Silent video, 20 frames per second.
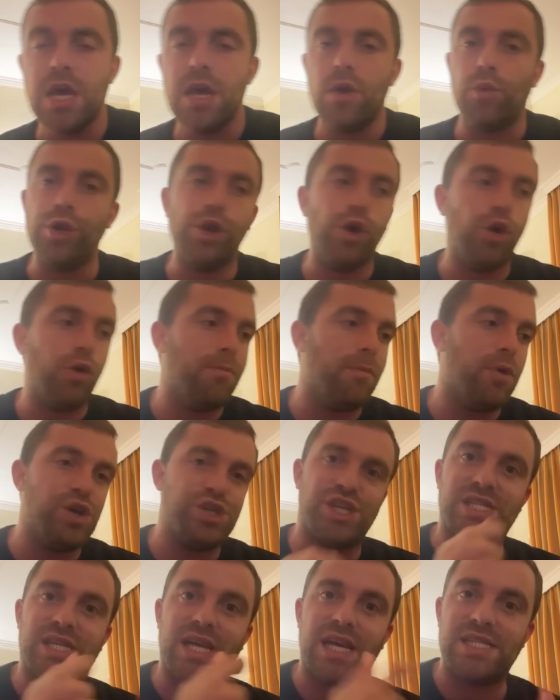We know
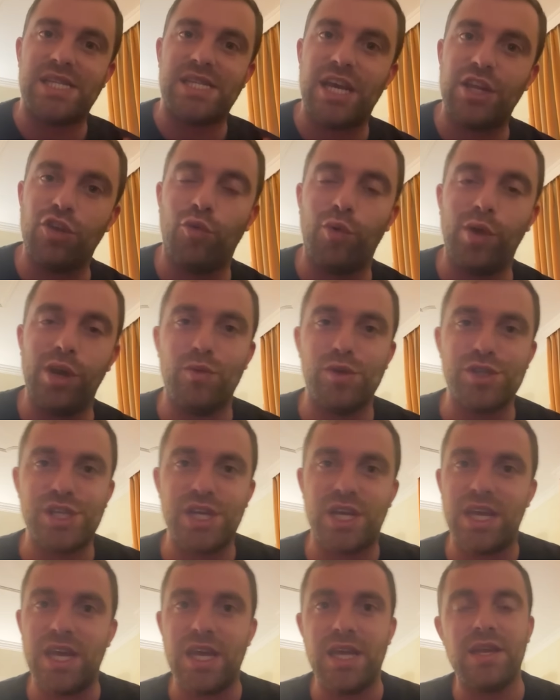Moises Caicedo when he was a
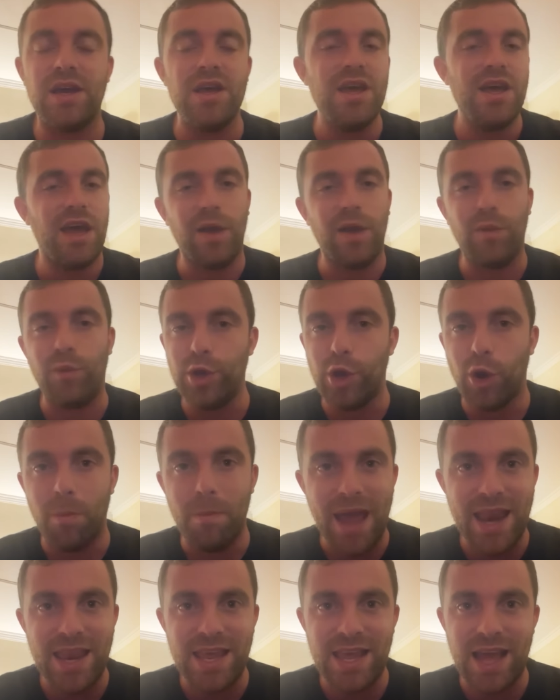kid, and we know
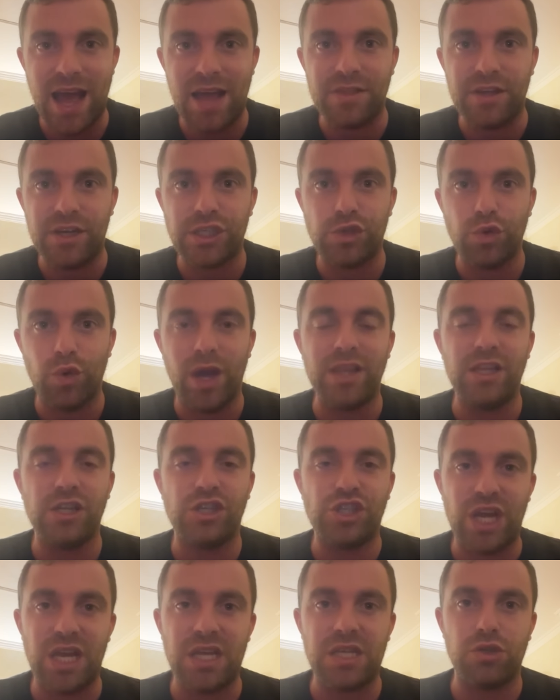many others who had the
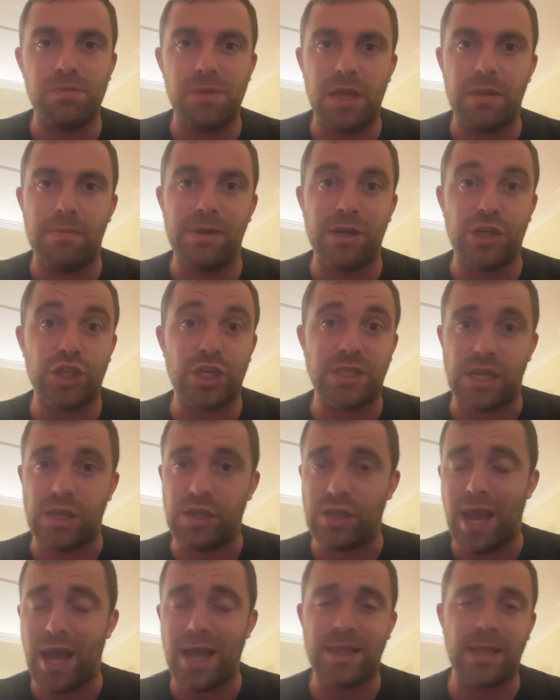chance to be at Manchester
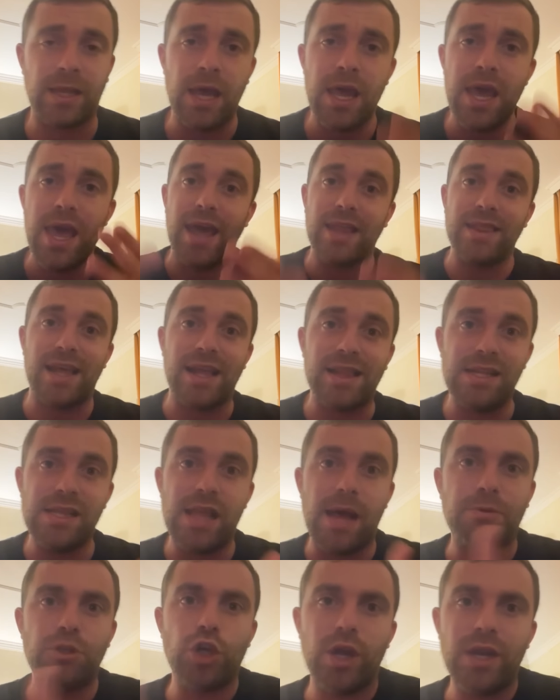United and ended
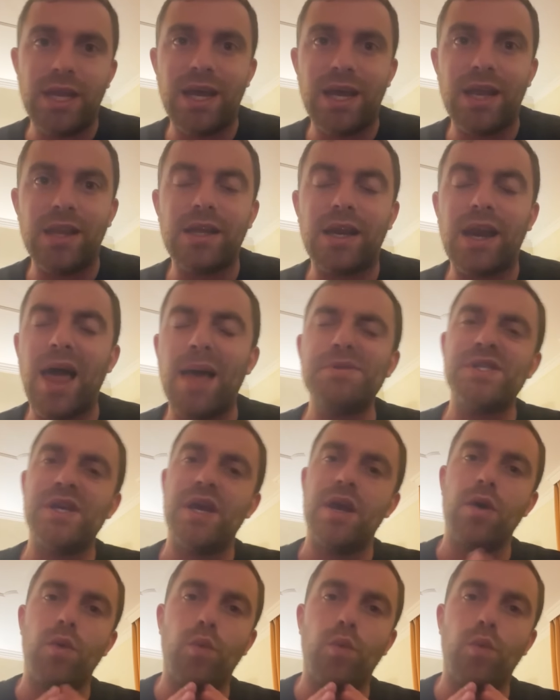up joining other clubs.